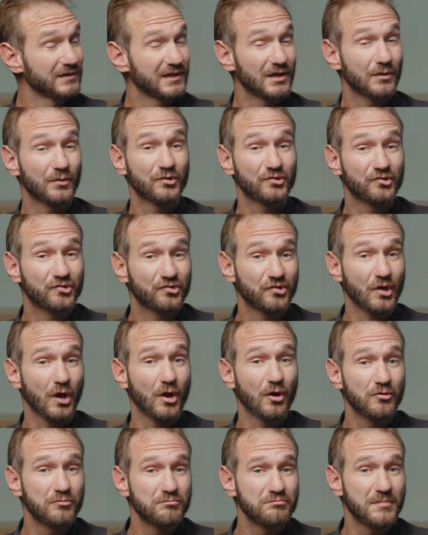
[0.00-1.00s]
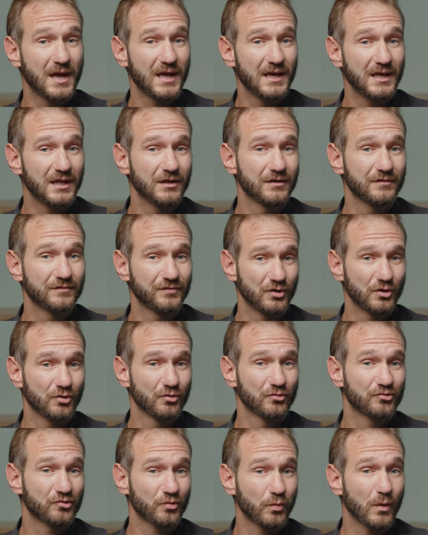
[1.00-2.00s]
there are so many of
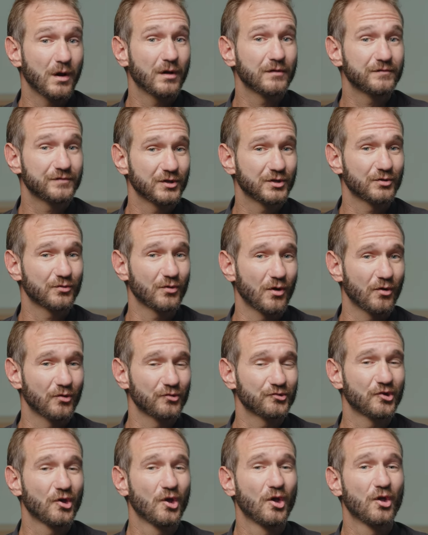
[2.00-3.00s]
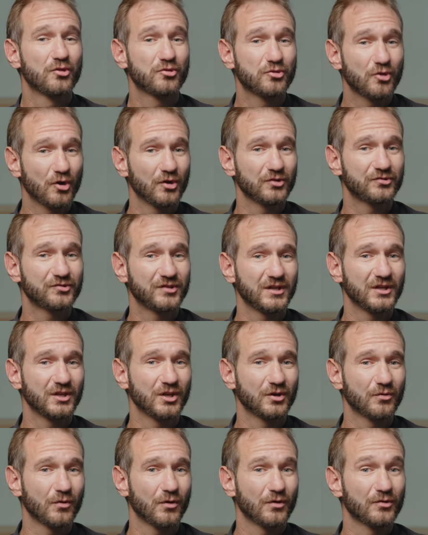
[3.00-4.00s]
you, 12 year olds, 13
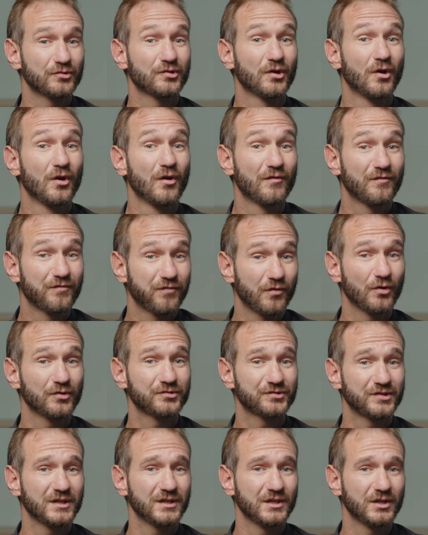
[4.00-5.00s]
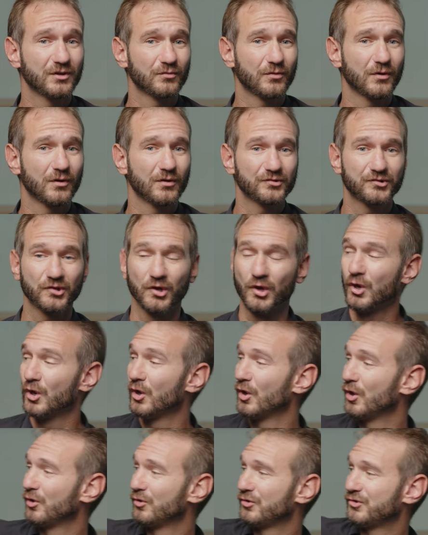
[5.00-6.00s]
year olds, 14 year olds,
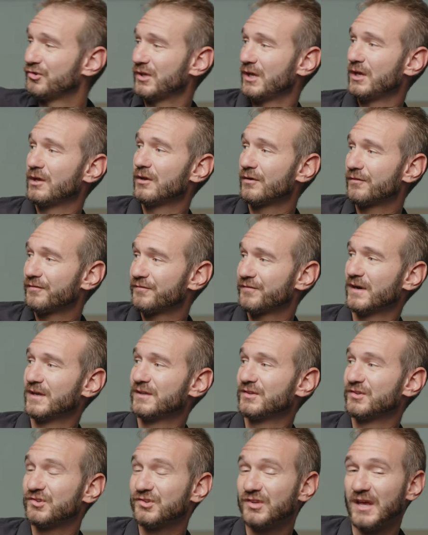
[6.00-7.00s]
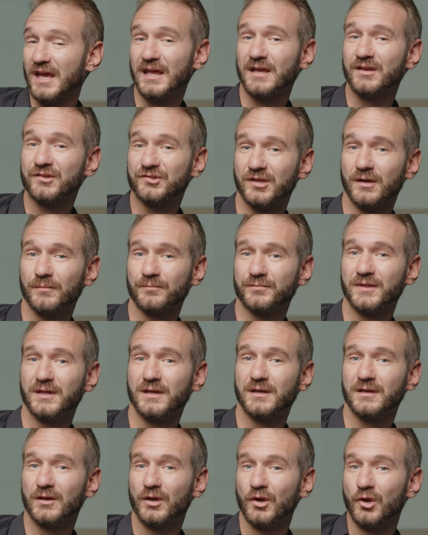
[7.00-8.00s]
who see your friend saying
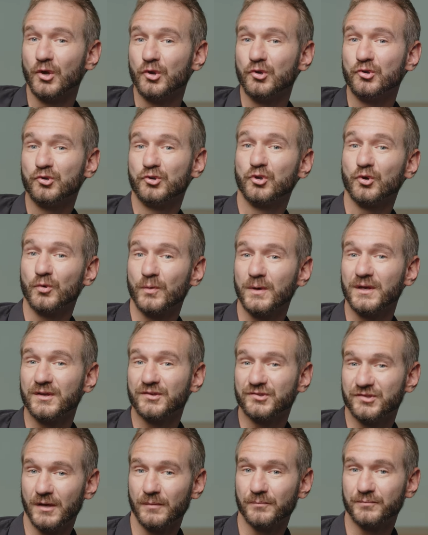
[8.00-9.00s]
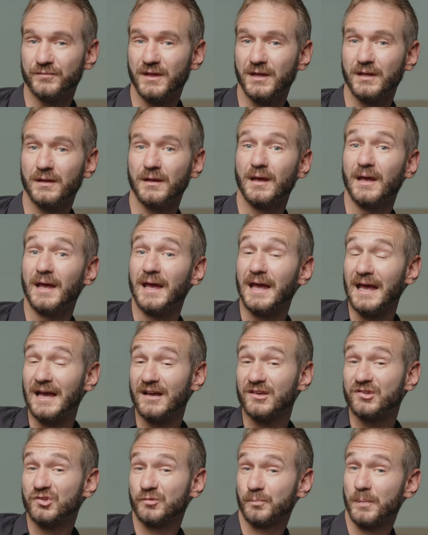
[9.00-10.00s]
something, doing something,
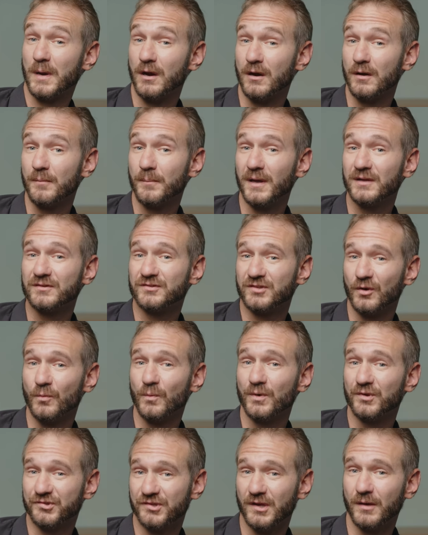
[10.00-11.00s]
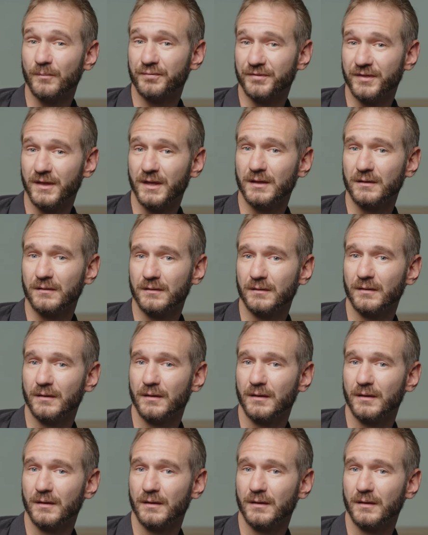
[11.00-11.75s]
experimenting with something.